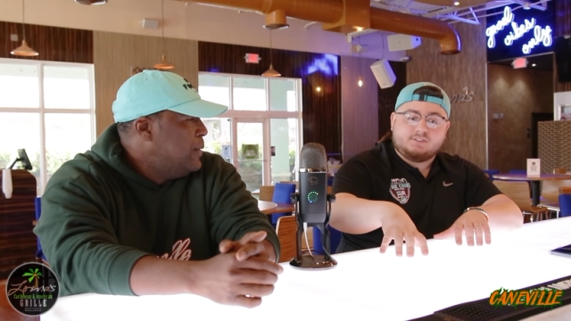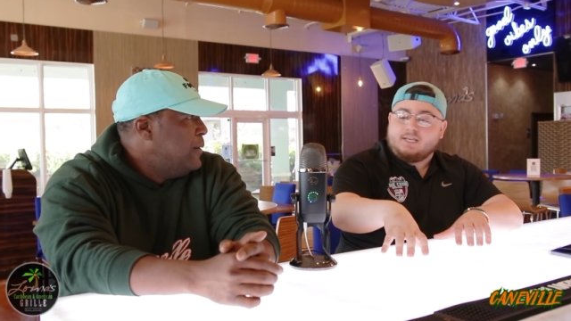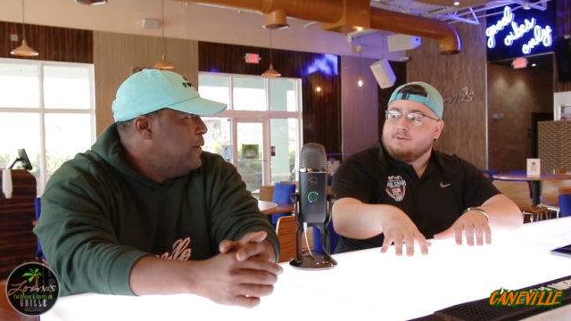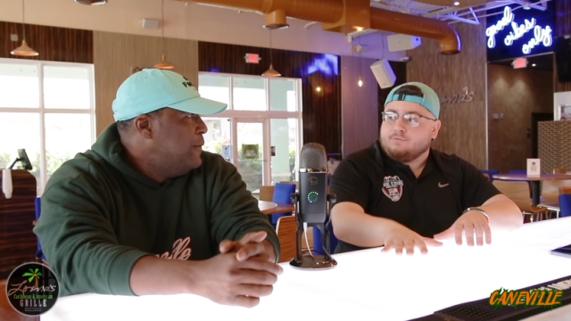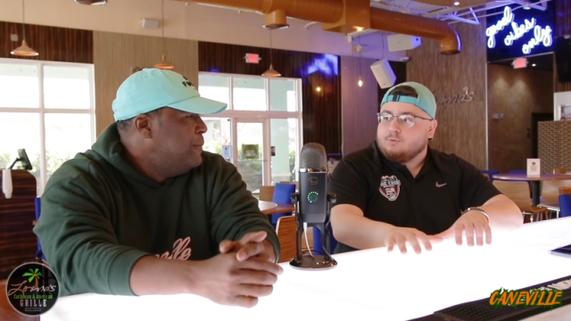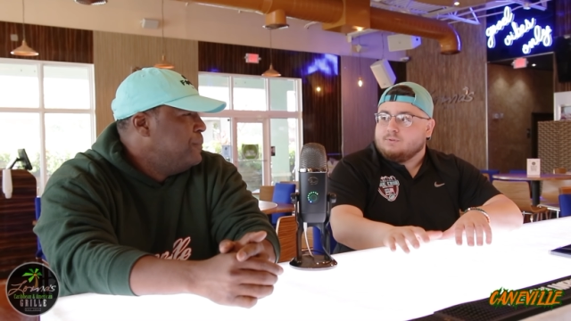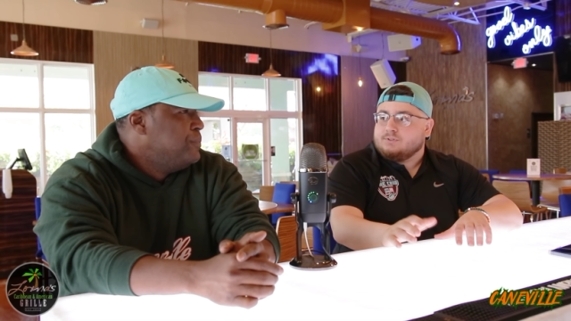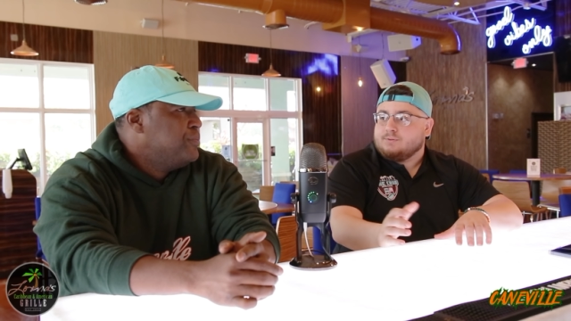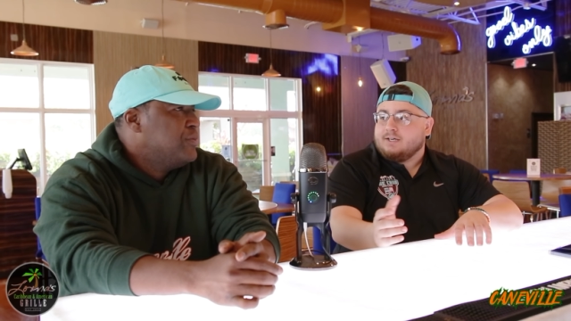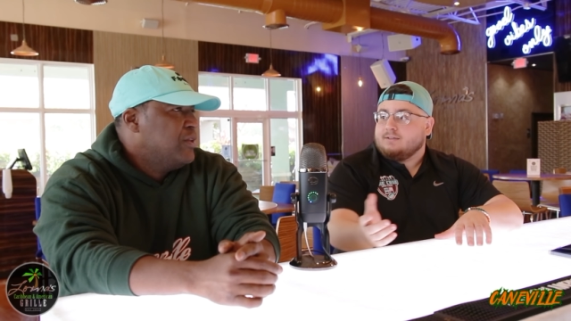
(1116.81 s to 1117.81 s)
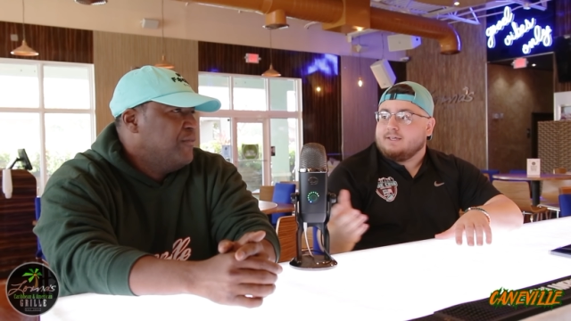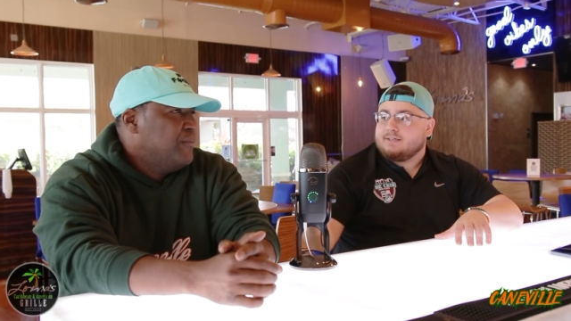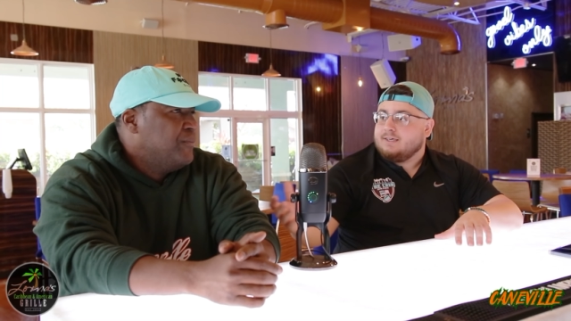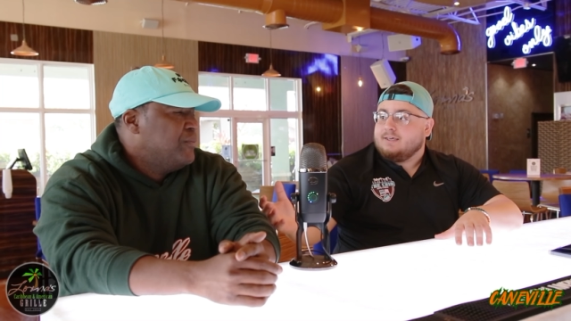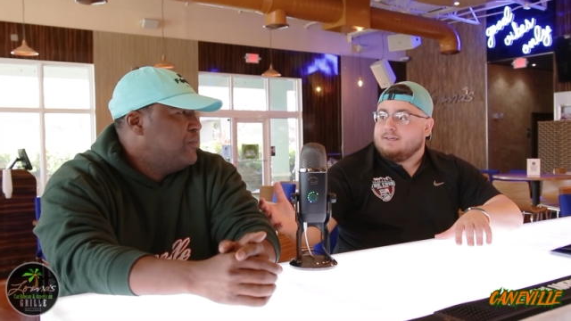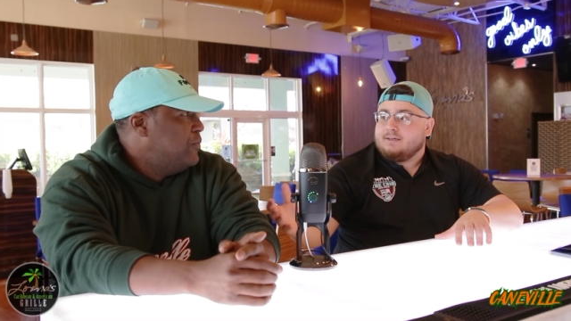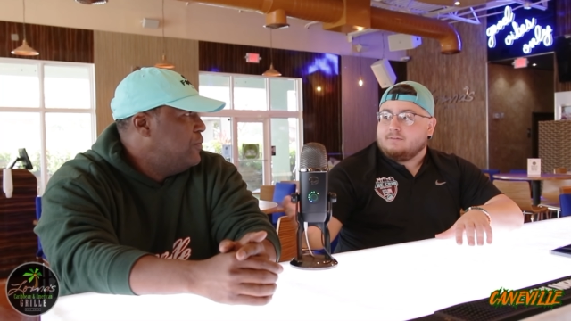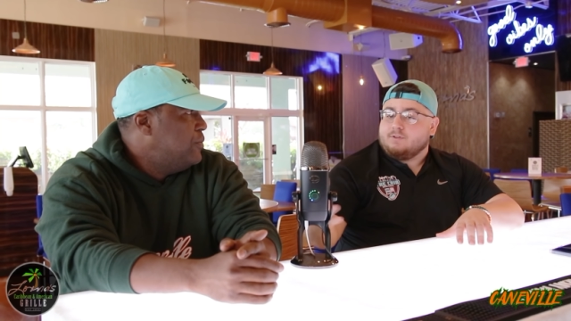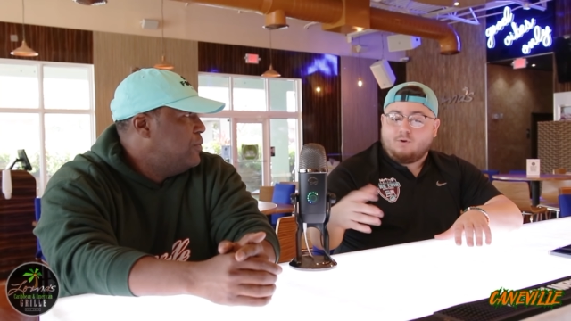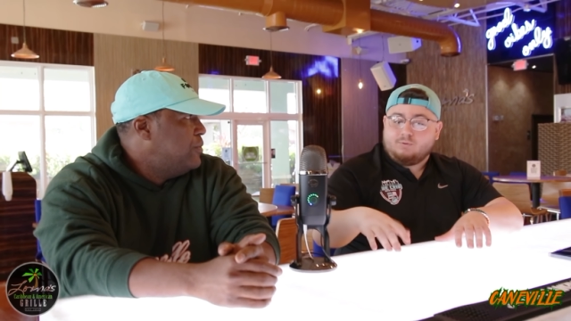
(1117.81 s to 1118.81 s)
Speaker 1: influence, right? Like,
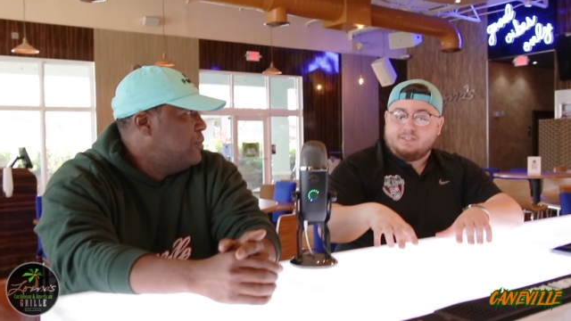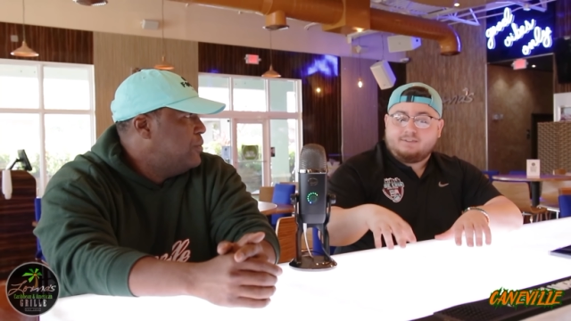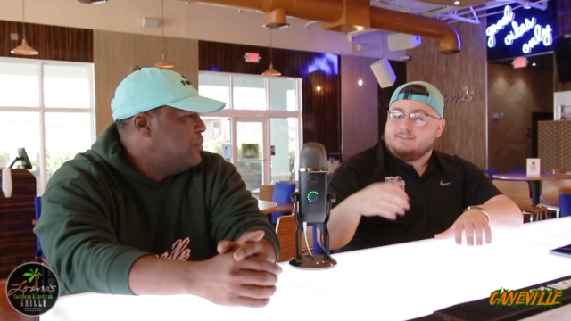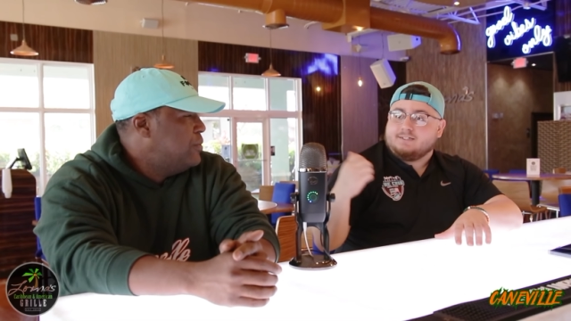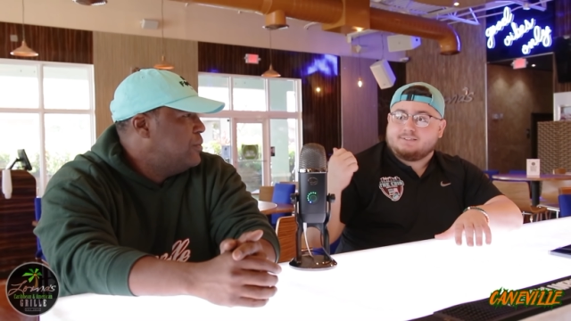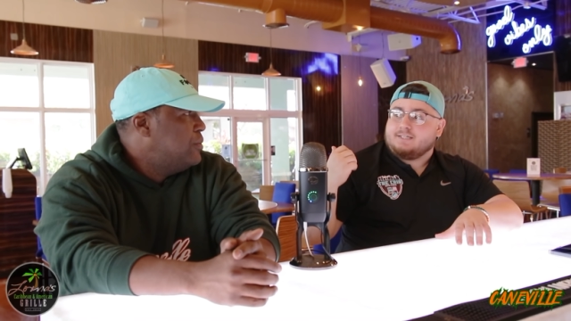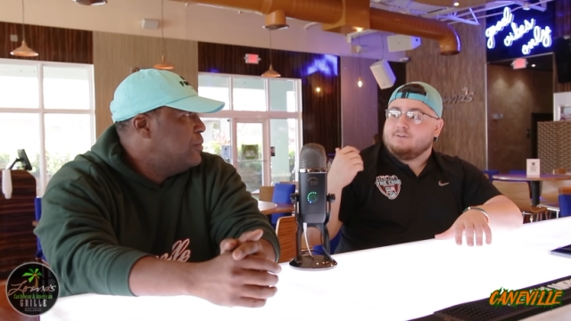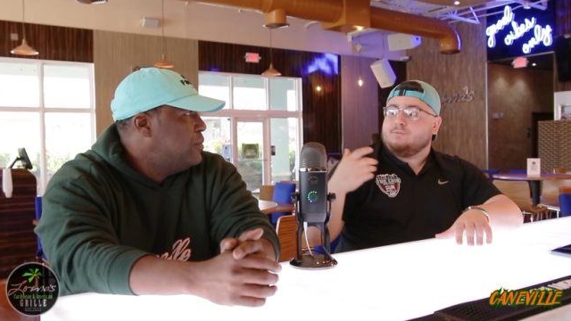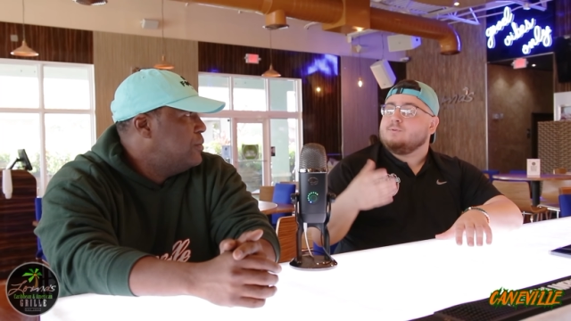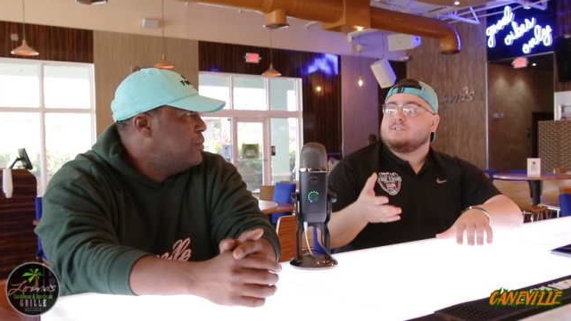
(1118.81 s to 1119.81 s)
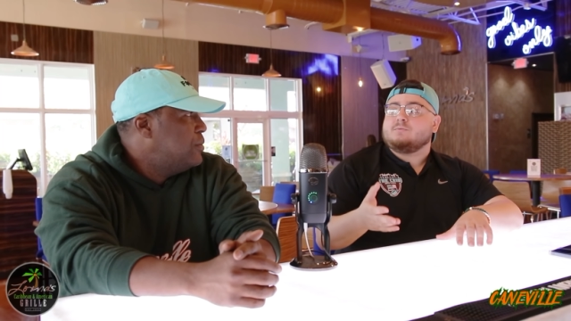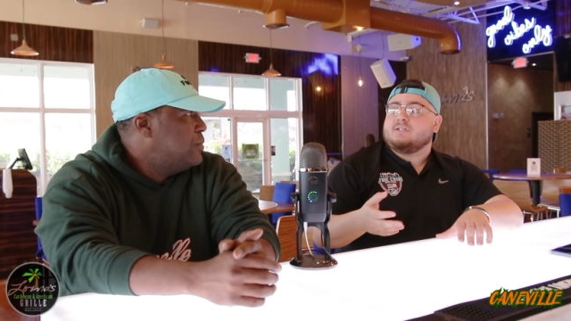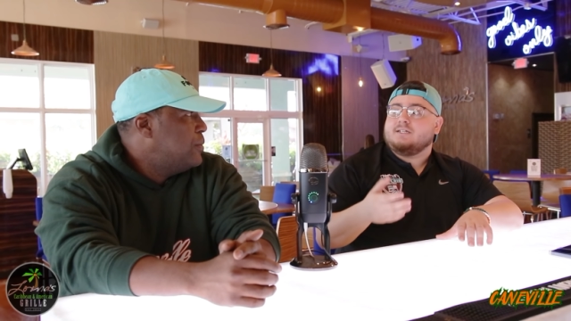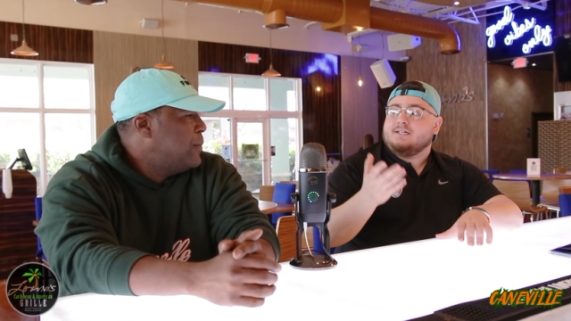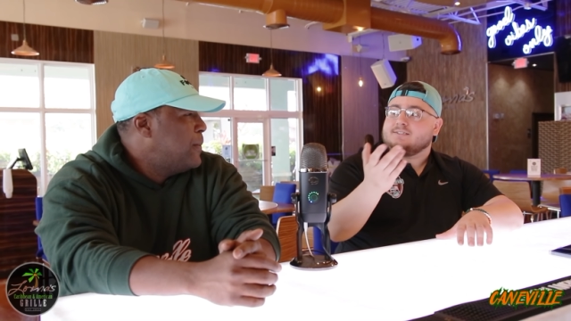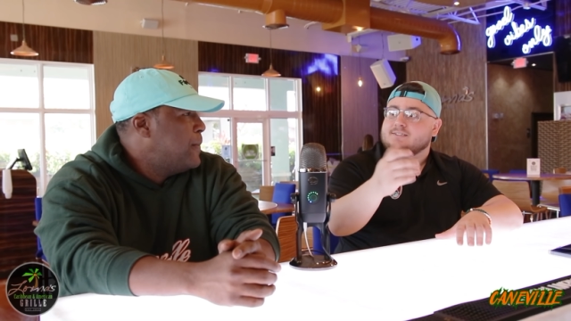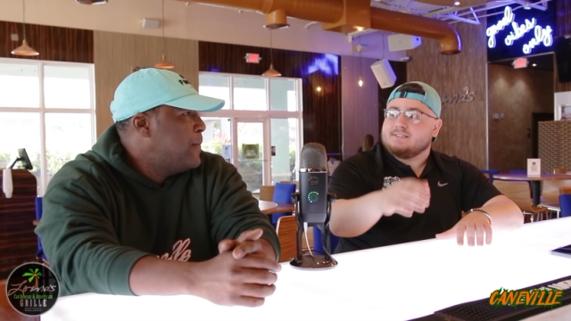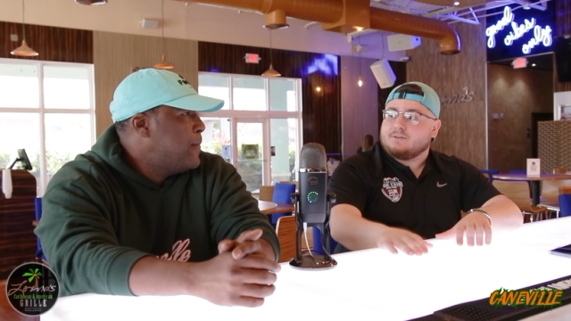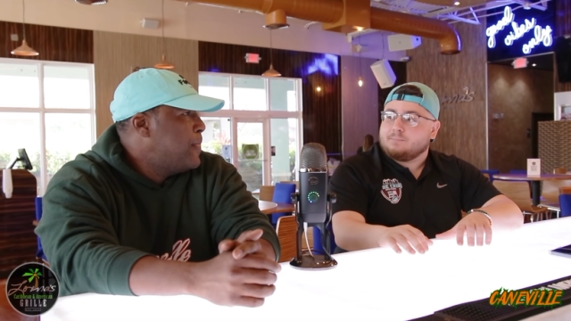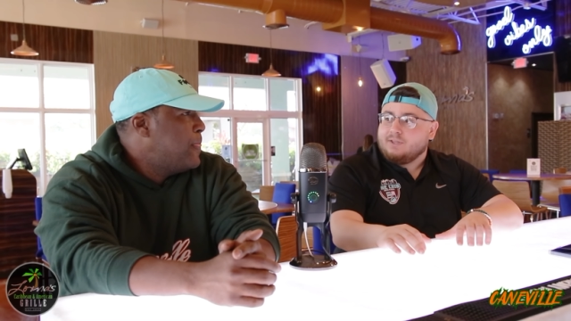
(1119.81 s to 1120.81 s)
the only thing that's influencing what he does is
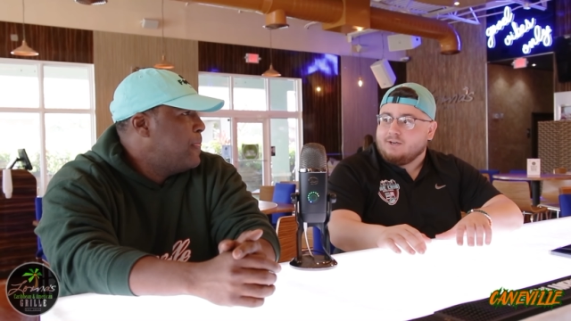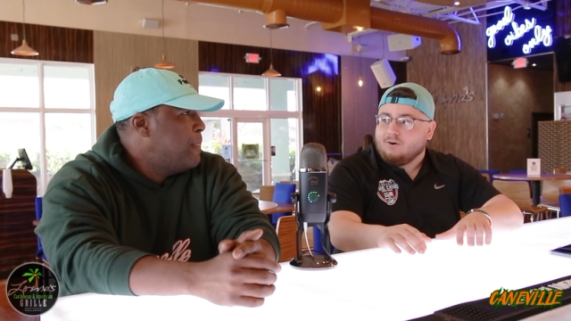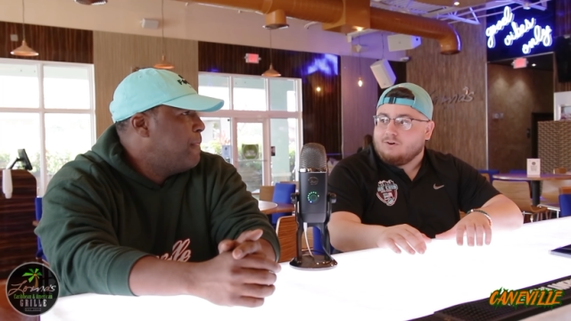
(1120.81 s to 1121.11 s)
the play call.